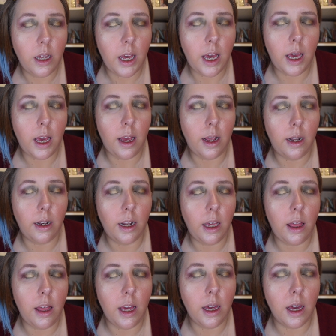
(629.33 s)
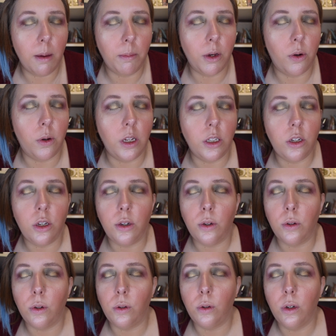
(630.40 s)
and I think I'm going
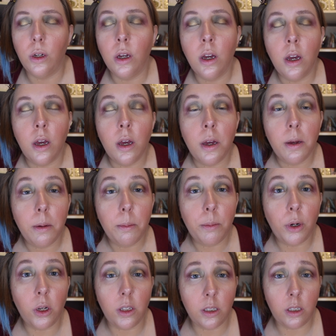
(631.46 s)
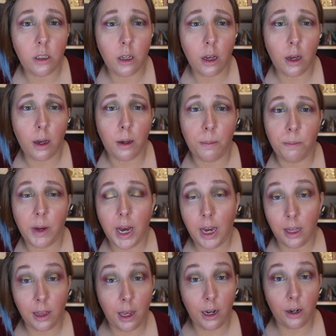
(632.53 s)
to put some
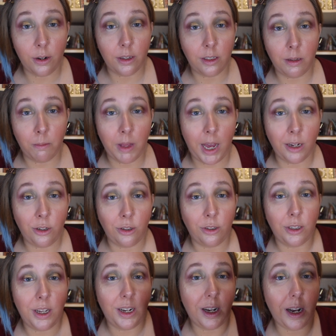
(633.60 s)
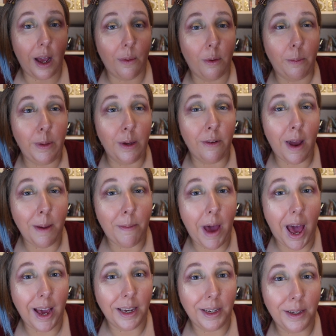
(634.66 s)
eyeliner and some lashes on, and I will be right
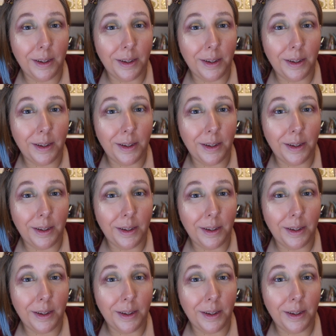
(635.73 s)
back.